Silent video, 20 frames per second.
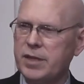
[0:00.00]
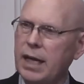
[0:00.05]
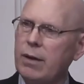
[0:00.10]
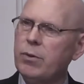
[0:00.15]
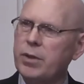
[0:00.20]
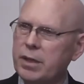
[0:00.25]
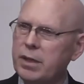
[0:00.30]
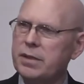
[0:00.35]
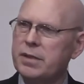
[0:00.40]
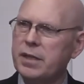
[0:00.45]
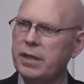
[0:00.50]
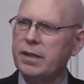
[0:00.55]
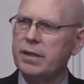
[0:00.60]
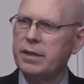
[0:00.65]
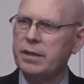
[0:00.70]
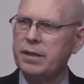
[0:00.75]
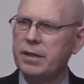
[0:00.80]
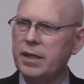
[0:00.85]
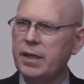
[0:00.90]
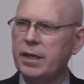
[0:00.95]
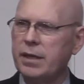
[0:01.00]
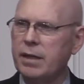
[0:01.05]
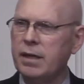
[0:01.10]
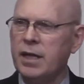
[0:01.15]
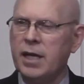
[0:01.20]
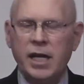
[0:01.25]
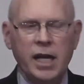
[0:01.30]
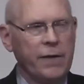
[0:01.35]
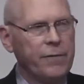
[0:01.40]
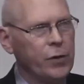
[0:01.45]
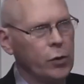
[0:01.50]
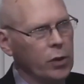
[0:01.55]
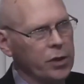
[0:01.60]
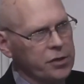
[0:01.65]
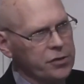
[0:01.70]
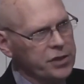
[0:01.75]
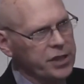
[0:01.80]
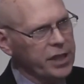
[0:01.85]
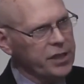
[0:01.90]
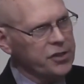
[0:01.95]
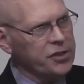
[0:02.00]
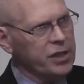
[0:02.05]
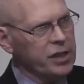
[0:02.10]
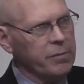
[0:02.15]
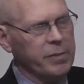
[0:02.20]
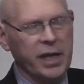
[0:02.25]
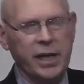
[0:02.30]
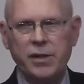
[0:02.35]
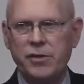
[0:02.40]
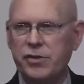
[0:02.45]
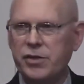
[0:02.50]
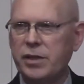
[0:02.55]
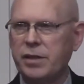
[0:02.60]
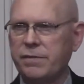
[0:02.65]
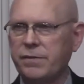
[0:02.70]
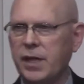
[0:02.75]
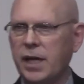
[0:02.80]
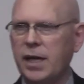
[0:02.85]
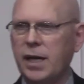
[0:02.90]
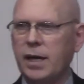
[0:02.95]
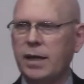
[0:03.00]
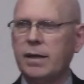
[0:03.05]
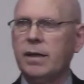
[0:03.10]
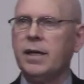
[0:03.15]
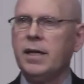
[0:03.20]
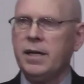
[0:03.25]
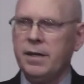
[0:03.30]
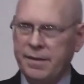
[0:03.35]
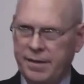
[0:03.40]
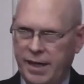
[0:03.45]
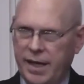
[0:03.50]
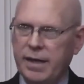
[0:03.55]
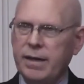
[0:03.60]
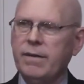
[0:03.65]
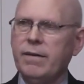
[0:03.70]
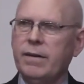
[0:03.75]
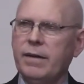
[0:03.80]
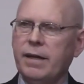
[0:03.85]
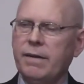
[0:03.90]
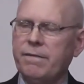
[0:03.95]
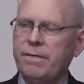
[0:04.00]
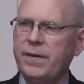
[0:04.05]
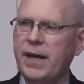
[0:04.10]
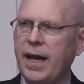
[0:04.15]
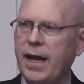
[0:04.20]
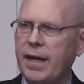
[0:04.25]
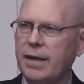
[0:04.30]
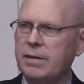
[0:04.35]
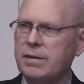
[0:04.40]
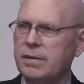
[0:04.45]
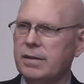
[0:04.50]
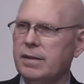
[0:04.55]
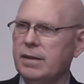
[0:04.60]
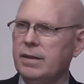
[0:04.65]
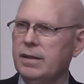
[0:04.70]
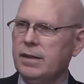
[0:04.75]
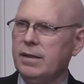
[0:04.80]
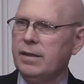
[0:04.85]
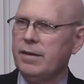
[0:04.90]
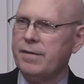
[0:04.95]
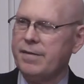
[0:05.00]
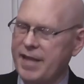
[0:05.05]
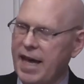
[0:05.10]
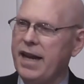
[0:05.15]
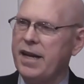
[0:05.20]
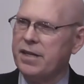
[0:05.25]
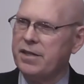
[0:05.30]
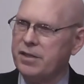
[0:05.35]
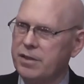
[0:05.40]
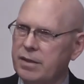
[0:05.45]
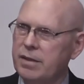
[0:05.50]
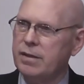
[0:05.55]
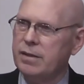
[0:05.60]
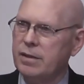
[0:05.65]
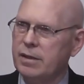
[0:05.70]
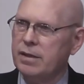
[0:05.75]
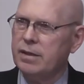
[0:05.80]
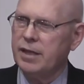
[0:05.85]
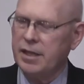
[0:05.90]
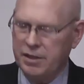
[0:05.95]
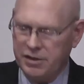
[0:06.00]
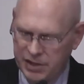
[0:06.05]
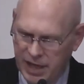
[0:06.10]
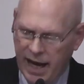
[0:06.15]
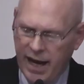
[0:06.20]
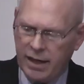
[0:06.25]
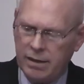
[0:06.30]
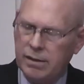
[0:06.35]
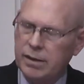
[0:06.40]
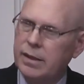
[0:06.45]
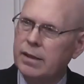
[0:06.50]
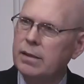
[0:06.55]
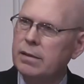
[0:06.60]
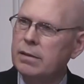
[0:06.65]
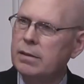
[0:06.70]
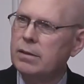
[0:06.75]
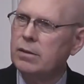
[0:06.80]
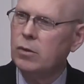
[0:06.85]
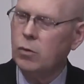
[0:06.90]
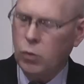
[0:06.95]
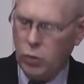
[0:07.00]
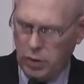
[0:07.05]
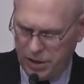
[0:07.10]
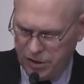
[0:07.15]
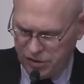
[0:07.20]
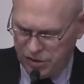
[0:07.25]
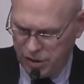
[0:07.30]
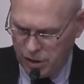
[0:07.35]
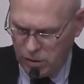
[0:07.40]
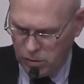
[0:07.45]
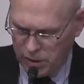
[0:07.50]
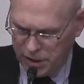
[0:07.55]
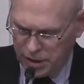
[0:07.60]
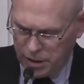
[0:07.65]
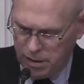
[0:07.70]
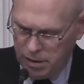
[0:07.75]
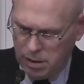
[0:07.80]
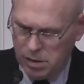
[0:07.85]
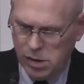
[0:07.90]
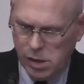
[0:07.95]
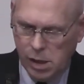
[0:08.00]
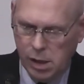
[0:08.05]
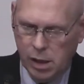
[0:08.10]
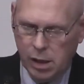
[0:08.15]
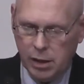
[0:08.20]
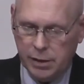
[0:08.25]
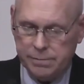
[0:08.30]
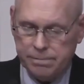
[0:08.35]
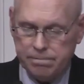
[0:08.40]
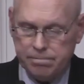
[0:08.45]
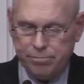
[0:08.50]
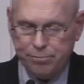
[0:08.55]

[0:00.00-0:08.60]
I would contend, indeed, if you understand Son of Man and Son of God, that in fact, that is exactly what is going on.